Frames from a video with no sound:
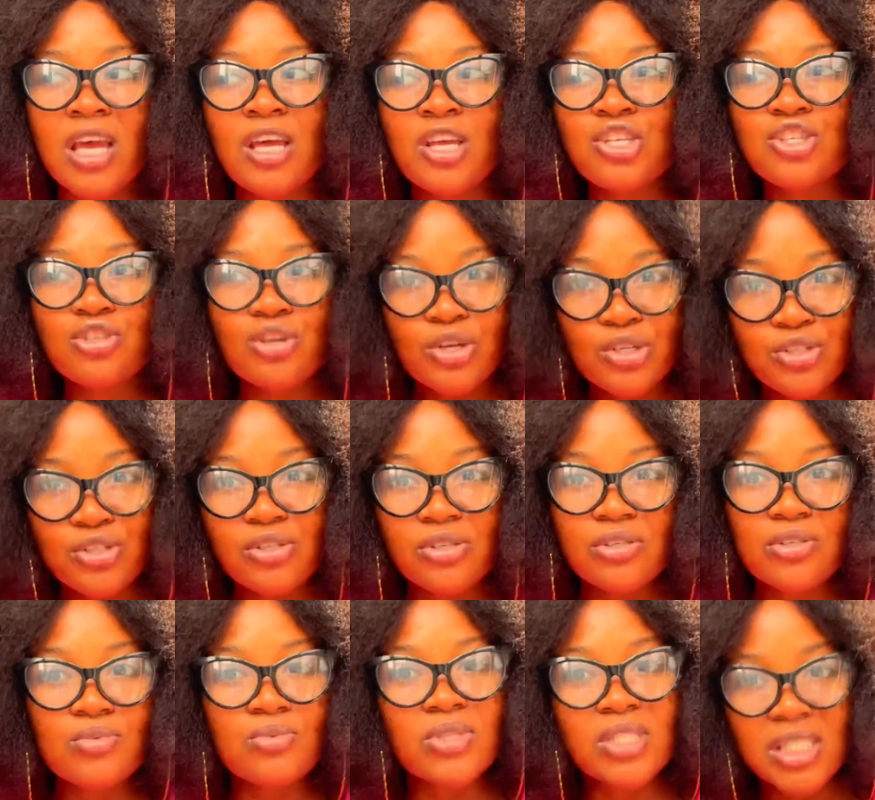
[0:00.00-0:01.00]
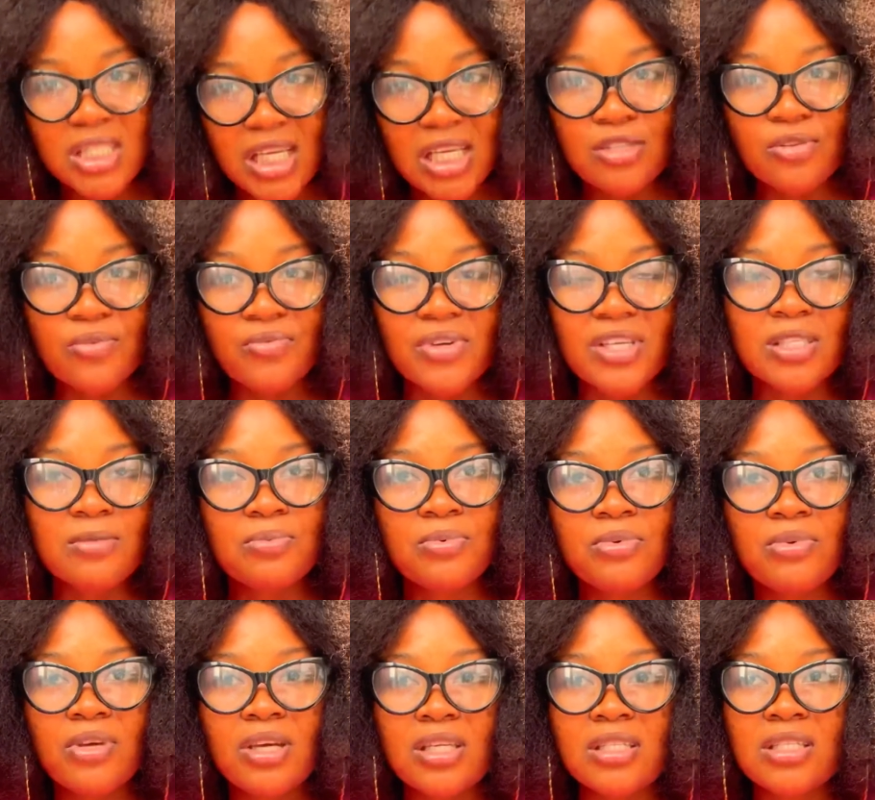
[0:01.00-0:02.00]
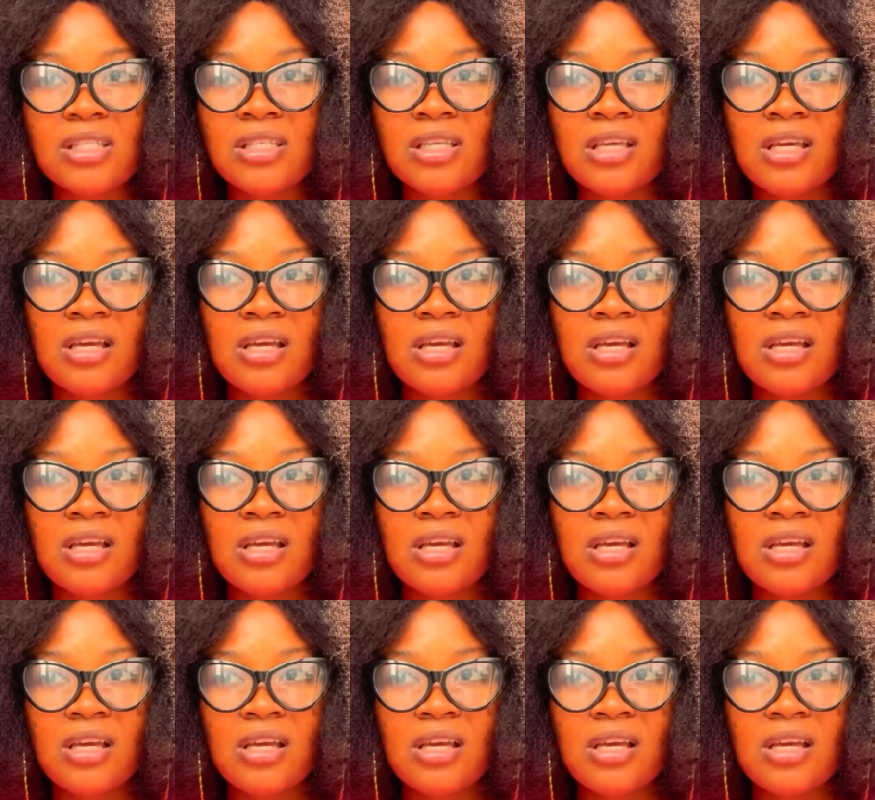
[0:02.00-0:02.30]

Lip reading: surgeons with years of experience.